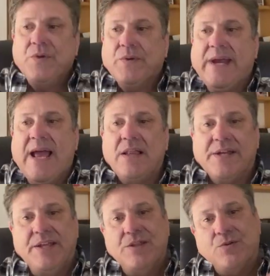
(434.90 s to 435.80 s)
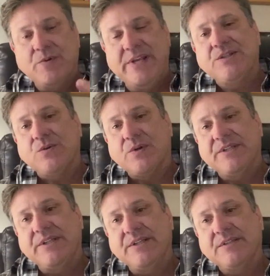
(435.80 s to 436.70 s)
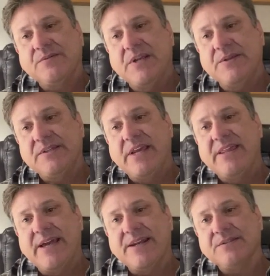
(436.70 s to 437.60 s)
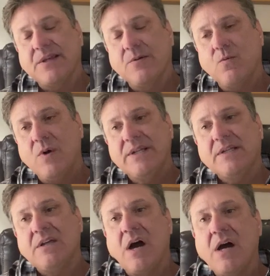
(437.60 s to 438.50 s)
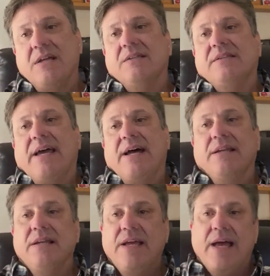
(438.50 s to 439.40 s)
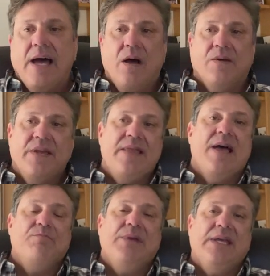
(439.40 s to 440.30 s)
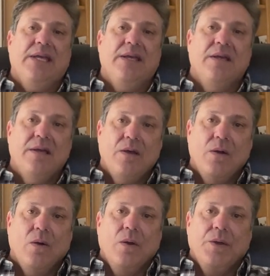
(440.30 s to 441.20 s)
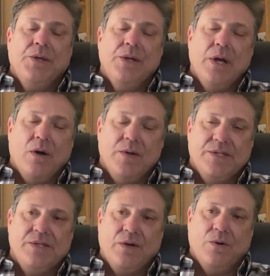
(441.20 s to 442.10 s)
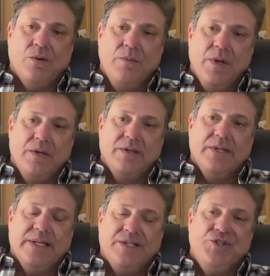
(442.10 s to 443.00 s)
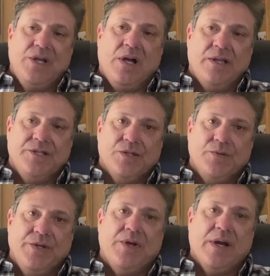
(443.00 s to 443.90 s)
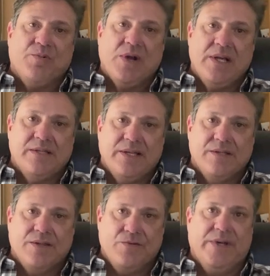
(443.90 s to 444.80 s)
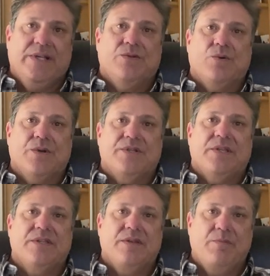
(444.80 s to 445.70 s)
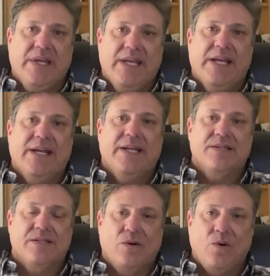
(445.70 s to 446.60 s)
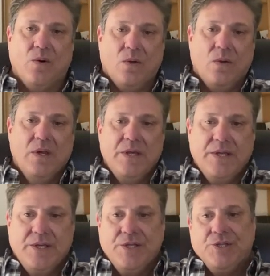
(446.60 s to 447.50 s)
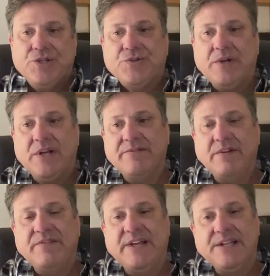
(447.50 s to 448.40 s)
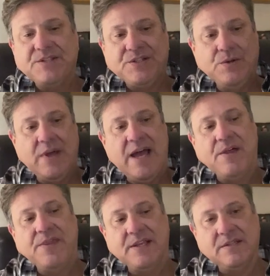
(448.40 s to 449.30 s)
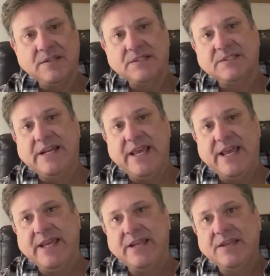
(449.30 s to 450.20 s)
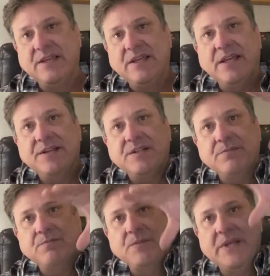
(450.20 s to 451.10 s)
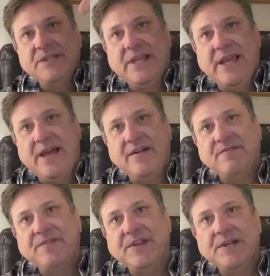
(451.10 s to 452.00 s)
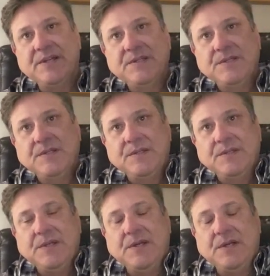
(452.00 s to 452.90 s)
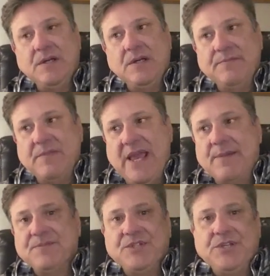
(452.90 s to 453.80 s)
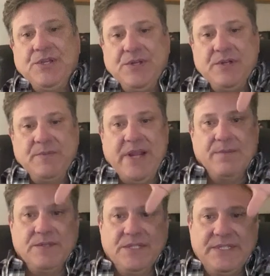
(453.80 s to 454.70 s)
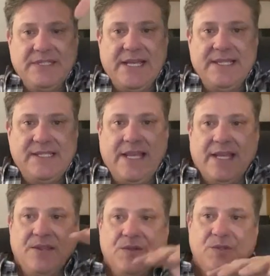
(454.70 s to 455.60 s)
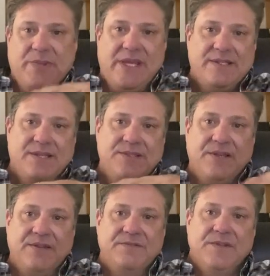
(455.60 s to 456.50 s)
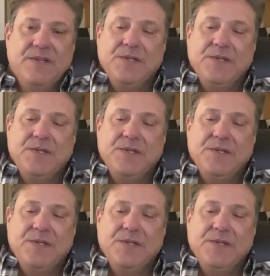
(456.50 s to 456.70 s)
The reality and the resources, when I say that, it's like, what caused that? How can that be? You know, and so as geologists, we try to process the resource. It's the beginning, it's the whole string of events to how things look today. And to, and to have the um, aptitude and be able to dissect those pieces of